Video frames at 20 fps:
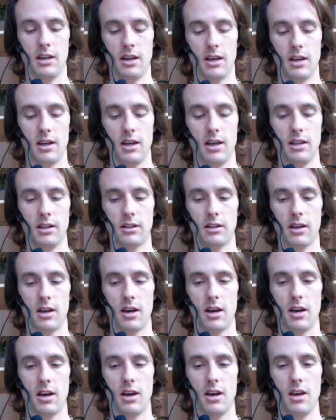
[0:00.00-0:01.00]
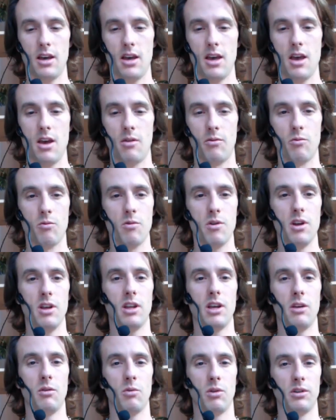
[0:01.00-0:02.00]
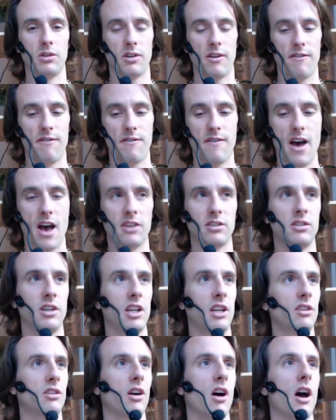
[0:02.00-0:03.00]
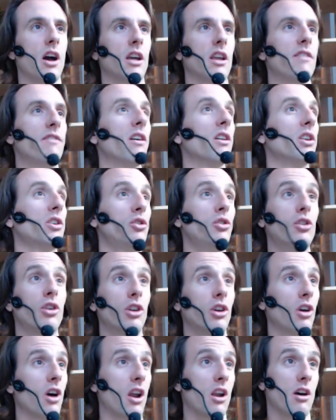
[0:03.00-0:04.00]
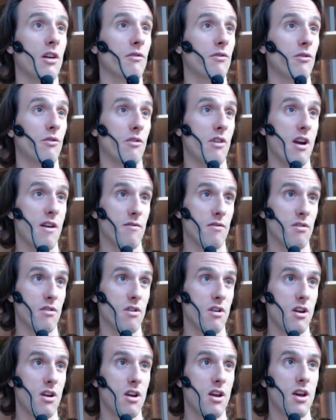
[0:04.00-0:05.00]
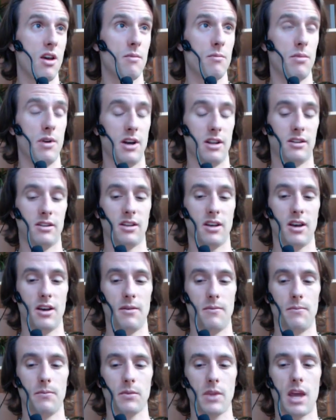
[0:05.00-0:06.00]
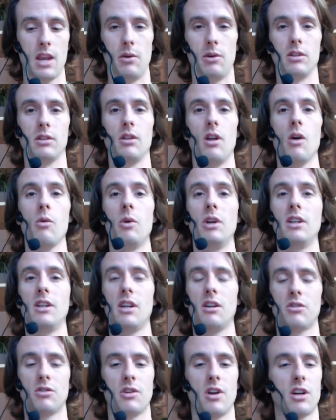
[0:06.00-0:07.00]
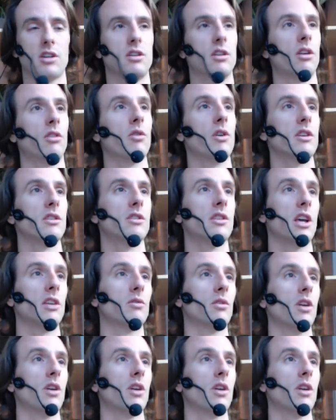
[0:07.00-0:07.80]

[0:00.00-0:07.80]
uh, it, uh, it really was a fascinating talk. And I felt like you could have gone on forever. But um, anyways, long-winded introduction. Chris, thanks for